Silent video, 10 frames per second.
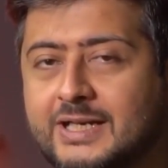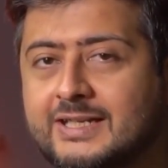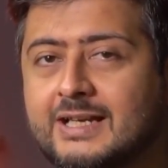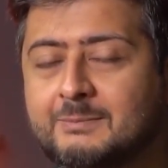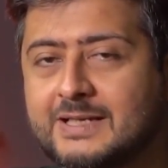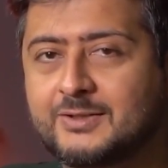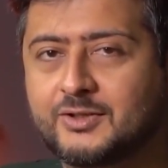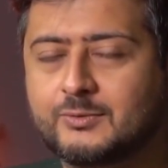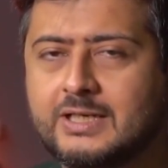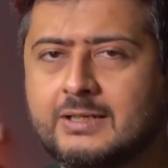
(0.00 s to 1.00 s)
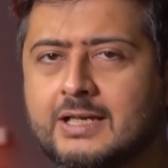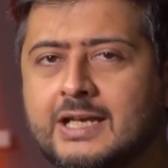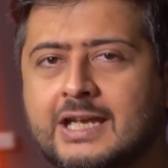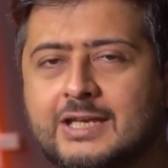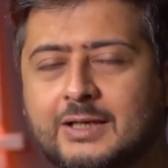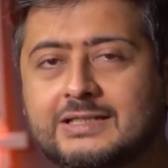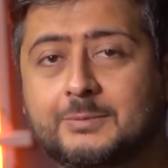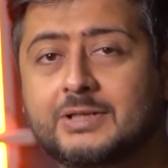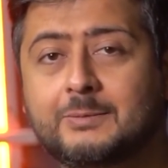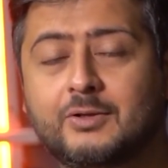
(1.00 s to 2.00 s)
right here. I'll paste on the screen. You can
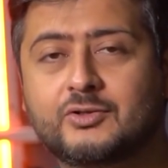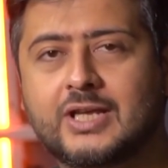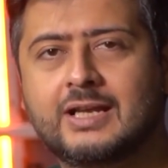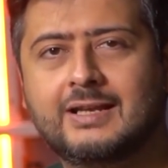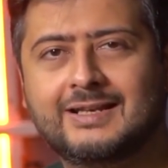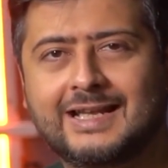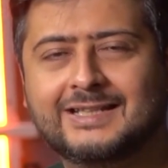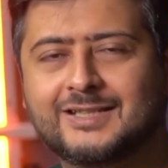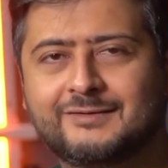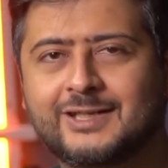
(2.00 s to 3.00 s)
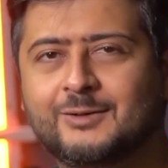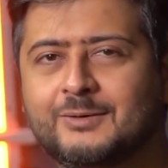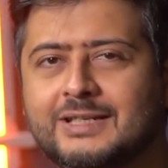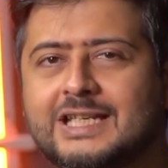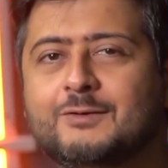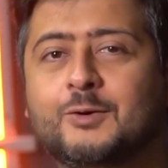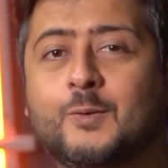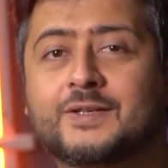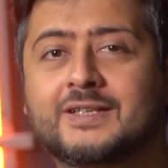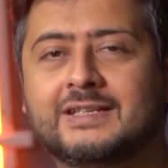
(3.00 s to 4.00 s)
subscribe to the channel, like this video, leave a
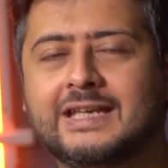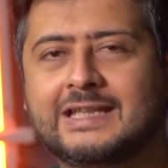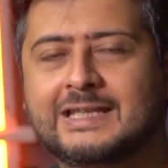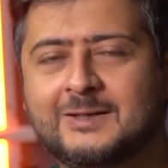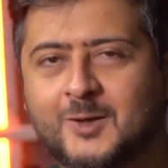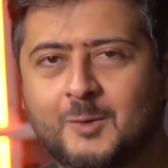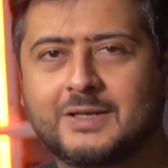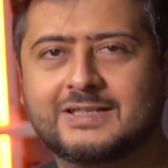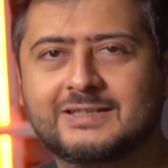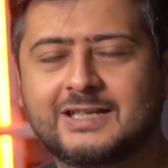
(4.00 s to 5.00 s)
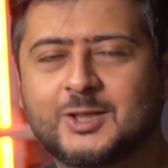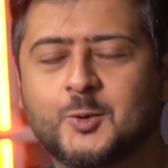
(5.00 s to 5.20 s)
question in the comments.